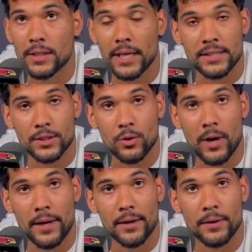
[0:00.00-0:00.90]
Yeah, it's just who
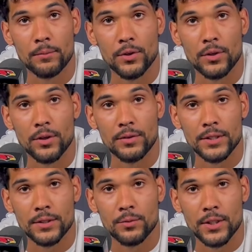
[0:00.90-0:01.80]
I am. You know,
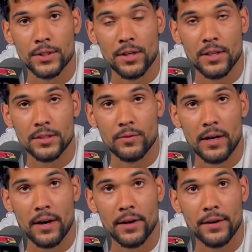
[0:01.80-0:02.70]
and just want to turn things
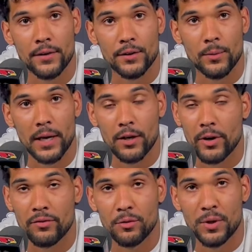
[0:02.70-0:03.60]
around out here. You know, we got a
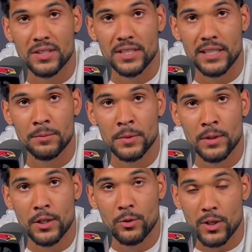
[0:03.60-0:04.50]
great football team.
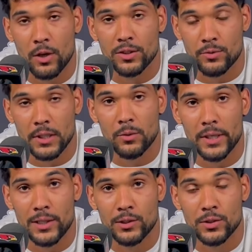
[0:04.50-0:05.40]
We coach really
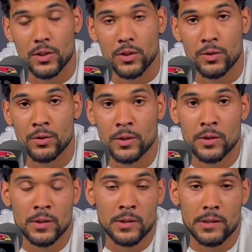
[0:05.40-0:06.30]
well, so
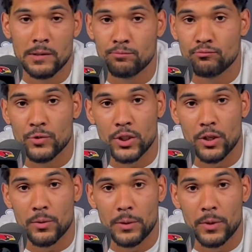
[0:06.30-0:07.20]

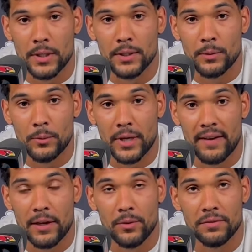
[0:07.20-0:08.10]
we want to
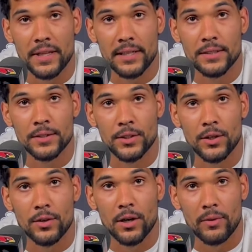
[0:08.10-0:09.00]
have that reflect, in
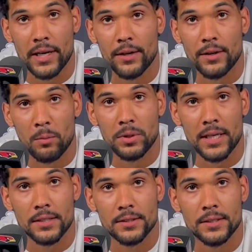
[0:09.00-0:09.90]
our record and our play
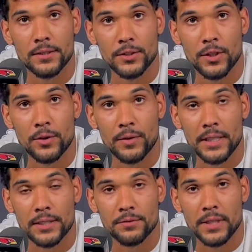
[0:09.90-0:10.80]
this season. So I
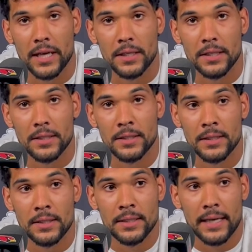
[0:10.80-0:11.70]
just feel like I
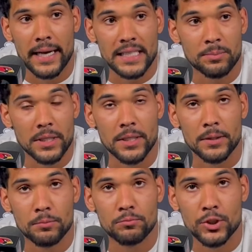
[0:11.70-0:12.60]
got to speak up.
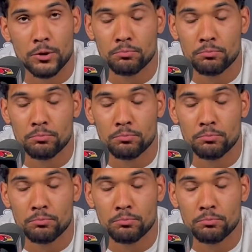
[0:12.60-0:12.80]
So